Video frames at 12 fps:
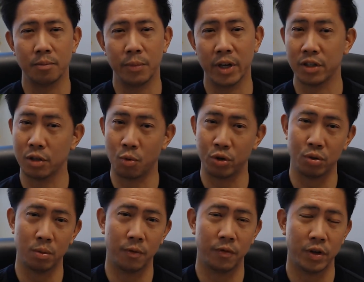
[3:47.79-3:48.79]
because it's more
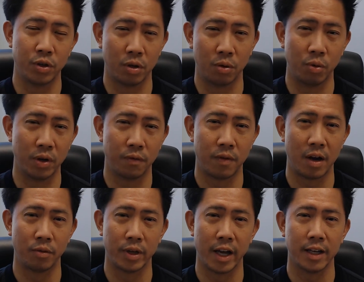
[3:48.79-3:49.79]
superficial, we
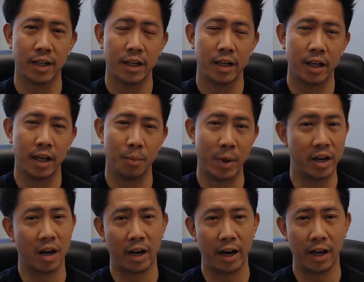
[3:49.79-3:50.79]
found that it may
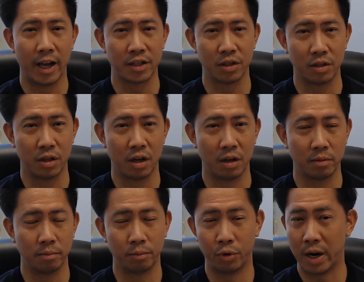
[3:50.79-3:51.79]
not last as long,
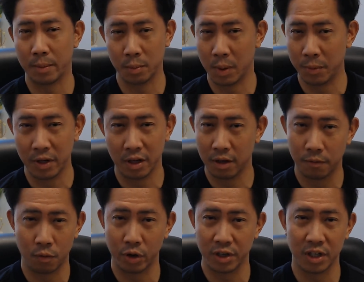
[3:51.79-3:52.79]
perhaps maybe
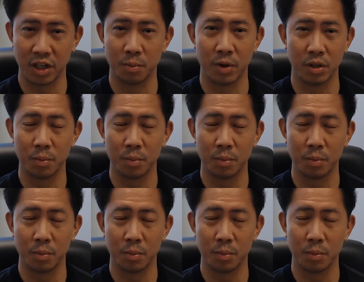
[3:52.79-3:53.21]
4 to 6 months.